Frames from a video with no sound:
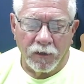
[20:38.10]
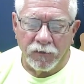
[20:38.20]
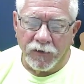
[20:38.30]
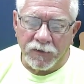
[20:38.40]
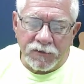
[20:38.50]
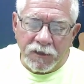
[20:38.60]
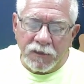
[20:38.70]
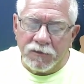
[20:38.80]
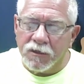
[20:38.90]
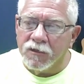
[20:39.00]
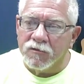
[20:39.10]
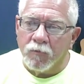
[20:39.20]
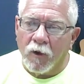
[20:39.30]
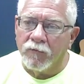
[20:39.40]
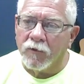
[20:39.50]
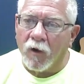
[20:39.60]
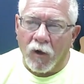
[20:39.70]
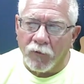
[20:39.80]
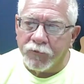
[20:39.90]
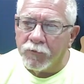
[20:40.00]
this teaching is woven
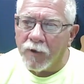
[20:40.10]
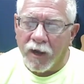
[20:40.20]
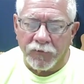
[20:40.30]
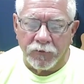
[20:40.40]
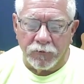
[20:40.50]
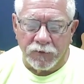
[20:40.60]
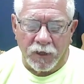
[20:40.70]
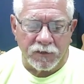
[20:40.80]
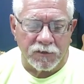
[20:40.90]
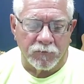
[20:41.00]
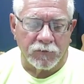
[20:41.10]
all throughout the New Testament.